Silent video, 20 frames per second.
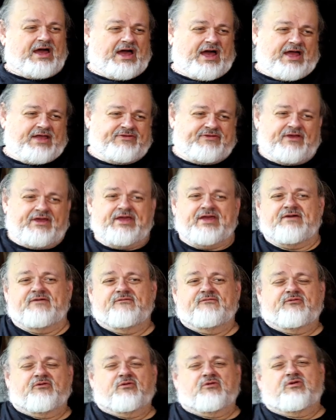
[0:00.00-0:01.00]
I tell
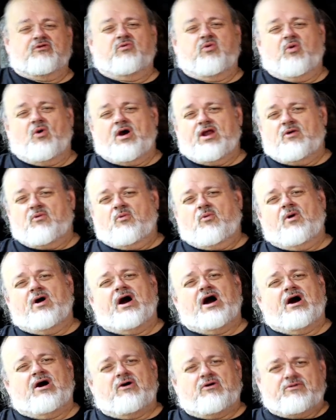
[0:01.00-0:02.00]
you, for quite a
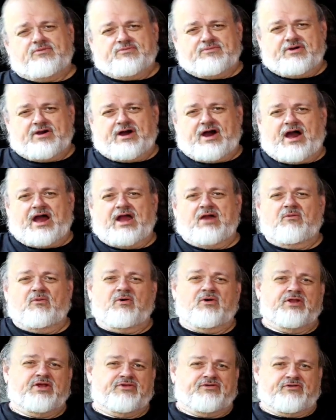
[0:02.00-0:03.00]
while, I
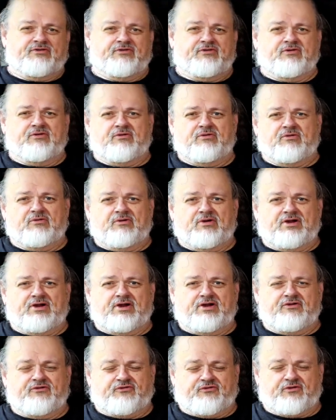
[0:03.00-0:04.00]
wanted to do
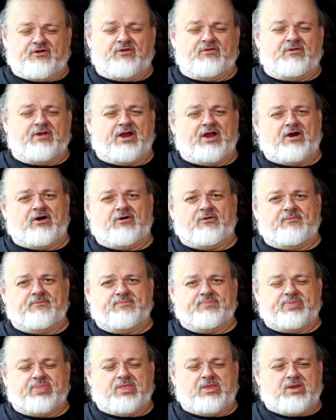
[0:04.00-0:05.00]
a show now
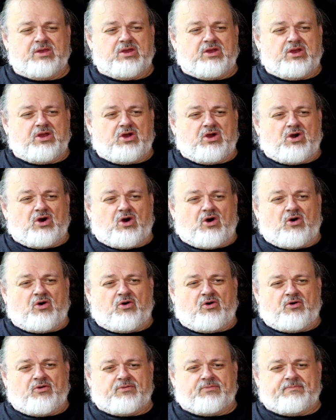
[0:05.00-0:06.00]

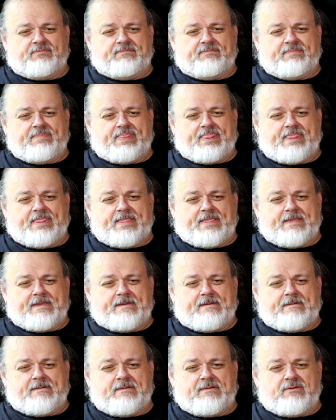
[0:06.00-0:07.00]
on
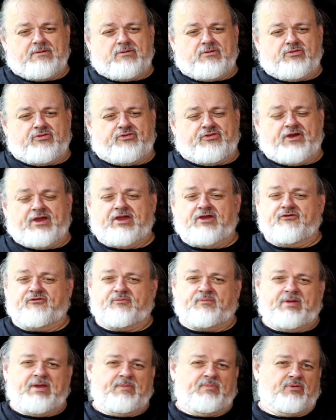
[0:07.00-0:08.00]

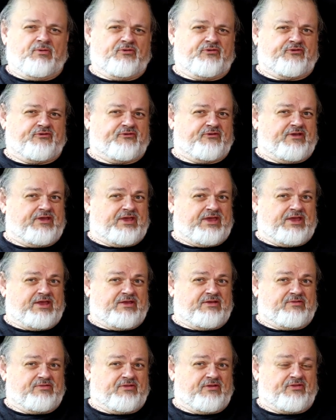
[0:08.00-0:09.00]
things people see
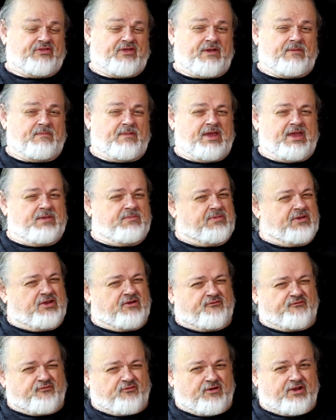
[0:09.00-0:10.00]
that they may be
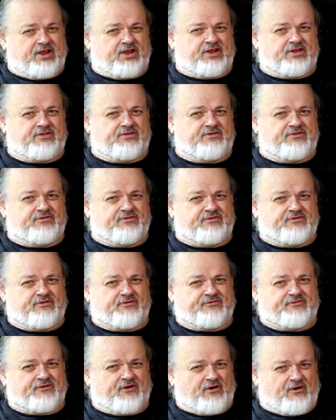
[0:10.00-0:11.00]
afraid
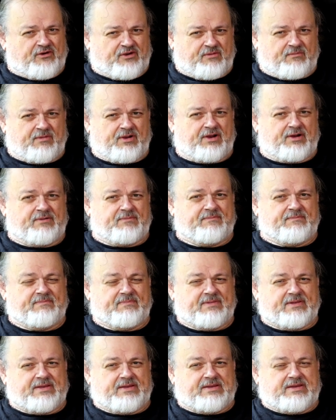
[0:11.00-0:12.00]
to talk about.
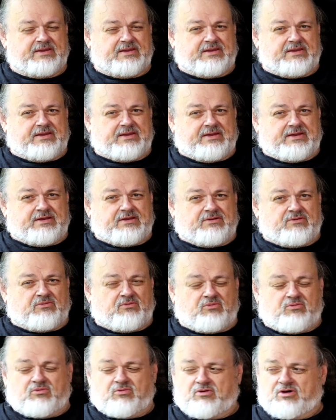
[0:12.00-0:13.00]

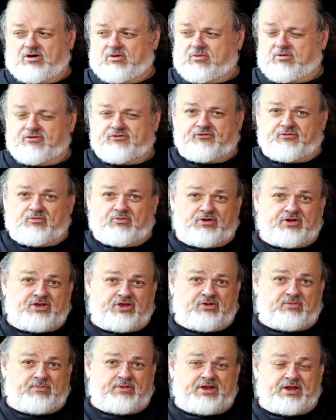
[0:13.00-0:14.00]
Well, Richard, what do
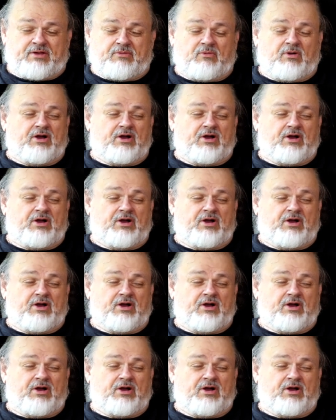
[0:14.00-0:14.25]
you mean?